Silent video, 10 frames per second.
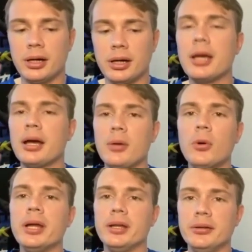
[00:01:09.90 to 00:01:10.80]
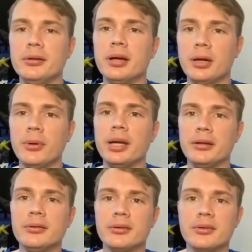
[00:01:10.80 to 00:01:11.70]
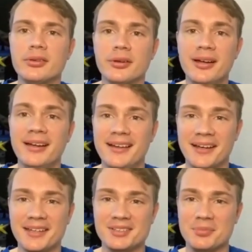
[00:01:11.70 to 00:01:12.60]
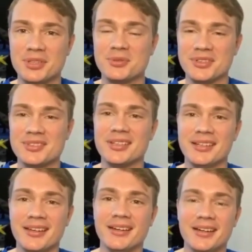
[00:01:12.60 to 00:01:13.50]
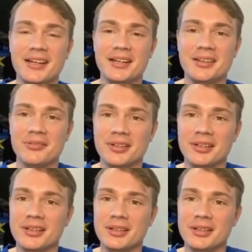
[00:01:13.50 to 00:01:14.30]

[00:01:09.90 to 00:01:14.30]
I, I waited, I waited. So I guess it's the best way to say it. Yeah, definitely.